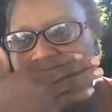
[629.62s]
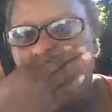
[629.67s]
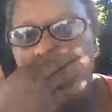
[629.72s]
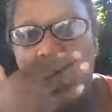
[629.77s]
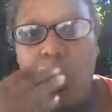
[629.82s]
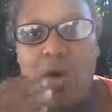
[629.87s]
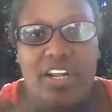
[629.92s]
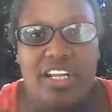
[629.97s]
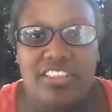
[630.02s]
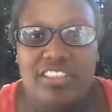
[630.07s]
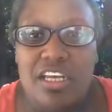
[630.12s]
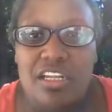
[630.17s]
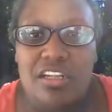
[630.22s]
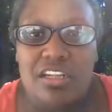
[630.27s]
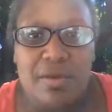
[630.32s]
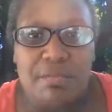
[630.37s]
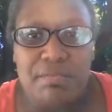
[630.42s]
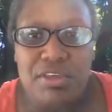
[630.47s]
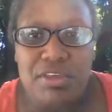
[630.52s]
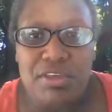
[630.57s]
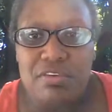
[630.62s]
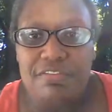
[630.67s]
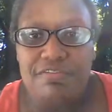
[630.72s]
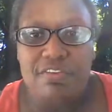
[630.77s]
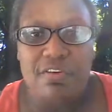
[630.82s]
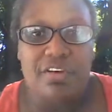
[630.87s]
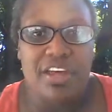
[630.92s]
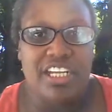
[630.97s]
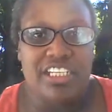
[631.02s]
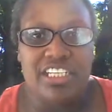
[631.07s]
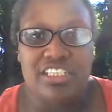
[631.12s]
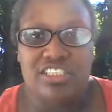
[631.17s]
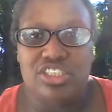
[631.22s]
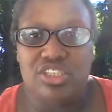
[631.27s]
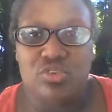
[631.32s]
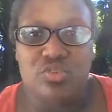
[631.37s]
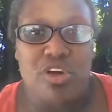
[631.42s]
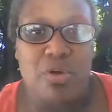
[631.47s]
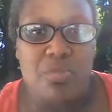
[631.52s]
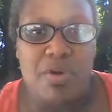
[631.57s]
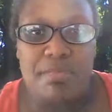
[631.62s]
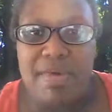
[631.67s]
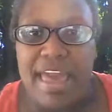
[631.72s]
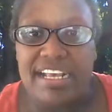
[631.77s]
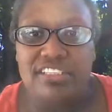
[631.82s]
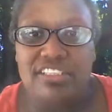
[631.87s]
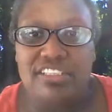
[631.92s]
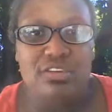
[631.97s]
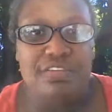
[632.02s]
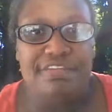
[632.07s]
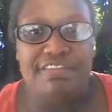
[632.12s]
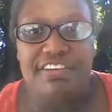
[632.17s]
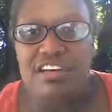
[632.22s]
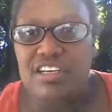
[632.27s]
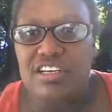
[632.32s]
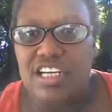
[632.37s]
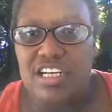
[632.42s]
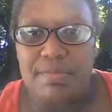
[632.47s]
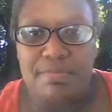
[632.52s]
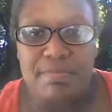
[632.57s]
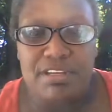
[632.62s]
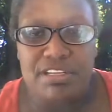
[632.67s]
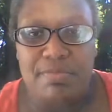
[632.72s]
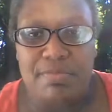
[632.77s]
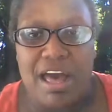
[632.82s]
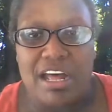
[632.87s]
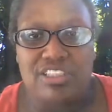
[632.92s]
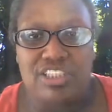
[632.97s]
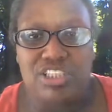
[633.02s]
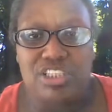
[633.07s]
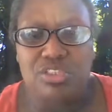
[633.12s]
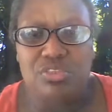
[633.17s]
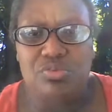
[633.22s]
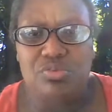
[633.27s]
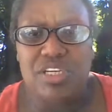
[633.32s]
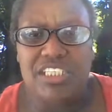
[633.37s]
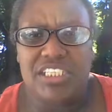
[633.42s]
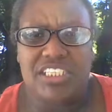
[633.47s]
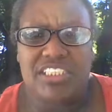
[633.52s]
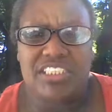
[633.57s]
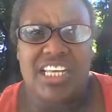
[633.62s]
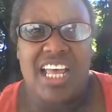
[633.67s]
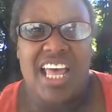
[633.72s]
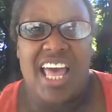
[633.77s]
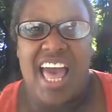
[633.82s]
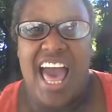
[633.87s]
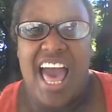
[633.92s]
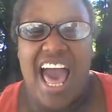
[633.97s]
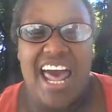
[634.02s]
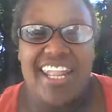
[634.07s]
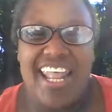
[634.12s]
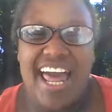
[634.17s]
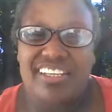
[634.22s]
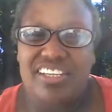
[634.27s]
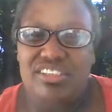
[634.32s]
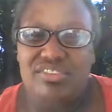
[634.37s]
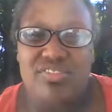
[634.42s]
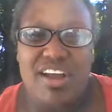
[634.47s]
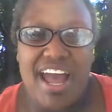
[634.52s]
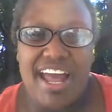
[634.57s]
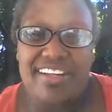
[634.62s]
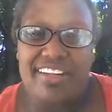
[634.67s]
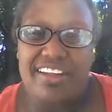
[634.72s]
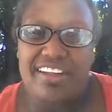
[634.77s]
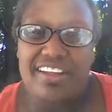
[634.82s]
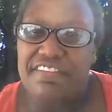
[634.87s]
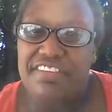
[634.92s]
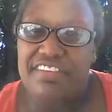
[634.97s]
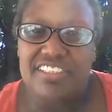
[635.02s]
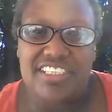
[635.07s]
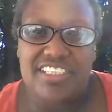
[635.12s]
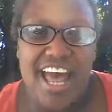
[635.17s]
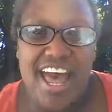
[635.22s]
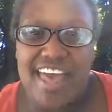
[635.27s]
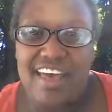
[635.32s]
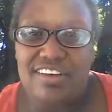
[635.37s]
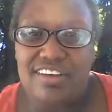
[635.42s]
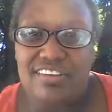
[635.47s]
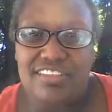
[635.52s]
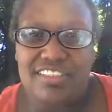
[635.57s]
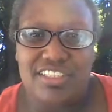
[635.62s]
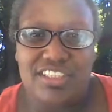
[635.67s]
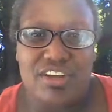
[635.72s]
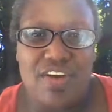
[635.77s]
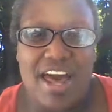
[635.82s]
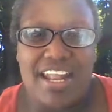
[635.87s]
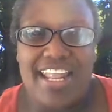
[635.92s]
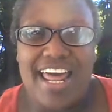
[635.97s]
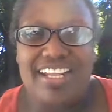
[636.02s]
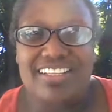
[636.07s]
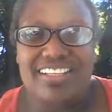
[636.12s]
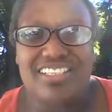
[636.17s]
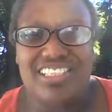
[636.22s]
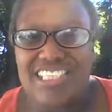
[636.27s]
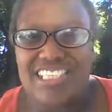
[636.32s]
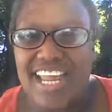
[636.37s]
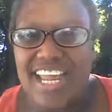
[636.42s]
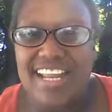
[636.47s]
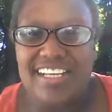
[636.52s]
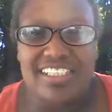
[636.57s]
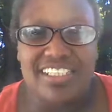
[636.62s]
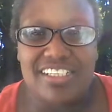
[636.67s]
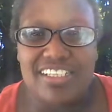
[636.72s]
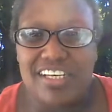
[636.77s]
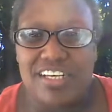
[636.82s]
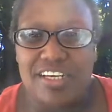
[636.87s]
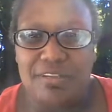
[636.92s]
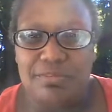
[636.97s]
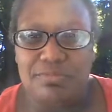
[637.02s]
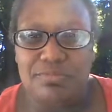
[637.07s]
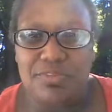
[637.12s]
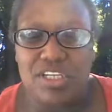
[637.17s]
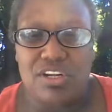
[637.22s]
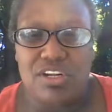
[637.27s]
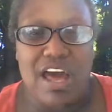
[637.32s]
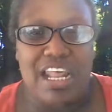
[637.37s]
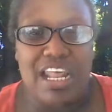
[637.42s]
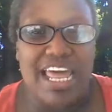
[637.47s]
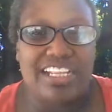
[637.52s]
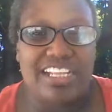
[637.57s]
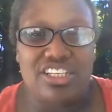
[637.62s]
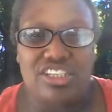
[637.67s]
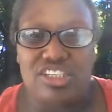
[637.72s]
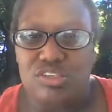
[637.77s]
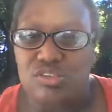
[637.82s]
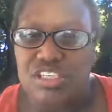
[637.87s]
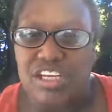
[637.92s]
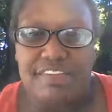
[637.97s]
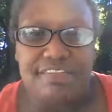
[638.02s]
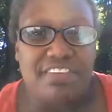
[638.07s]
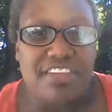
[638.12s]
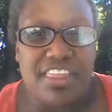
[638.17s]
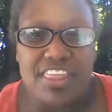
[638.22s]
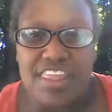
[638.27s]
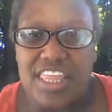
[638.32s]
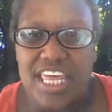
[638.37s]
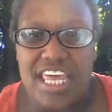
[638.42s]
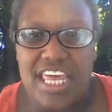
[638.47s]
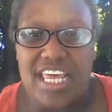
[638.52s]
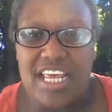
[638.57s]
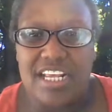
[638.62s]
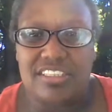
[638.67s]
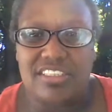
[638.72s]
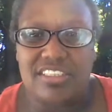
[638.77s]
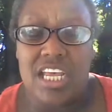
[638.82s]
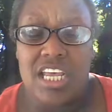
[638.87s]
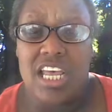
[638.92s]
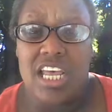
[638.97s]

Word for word: wanting to look beautiful and just doing what makes you feel good about you and just I like to try different styles. You know, I like to change it up. You know, I like to do different things.